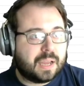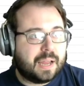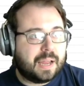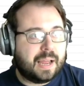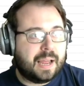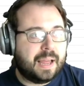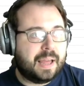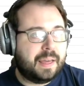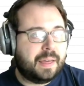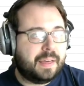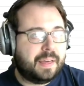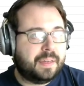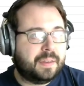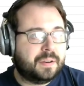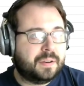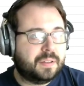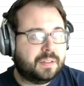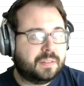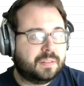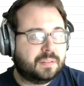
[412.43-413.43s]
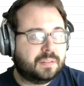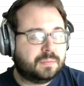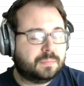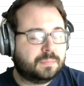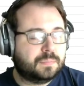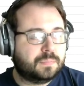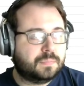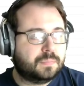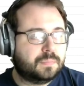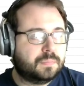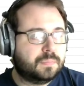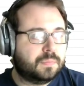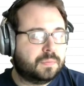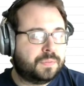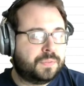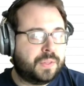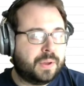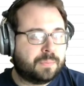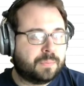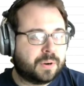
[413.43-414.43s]
And
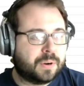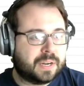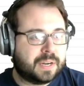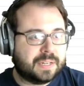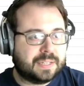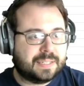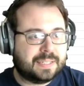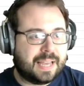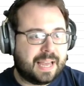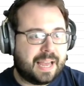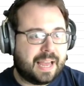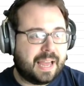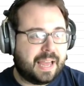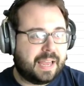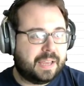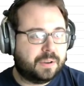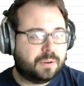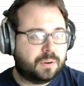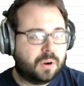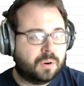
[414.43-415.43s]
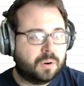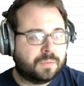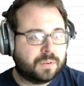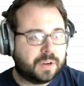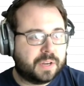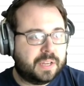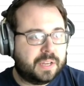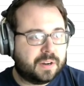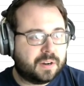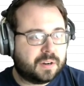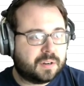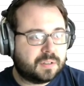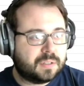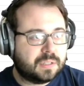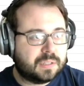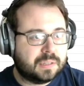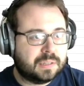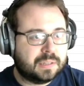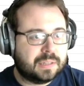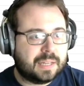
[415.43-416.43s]
then we're going to say over here,
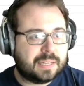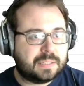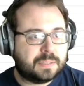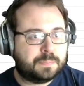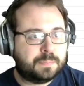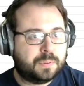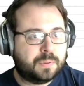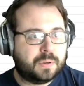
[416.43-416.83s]
let's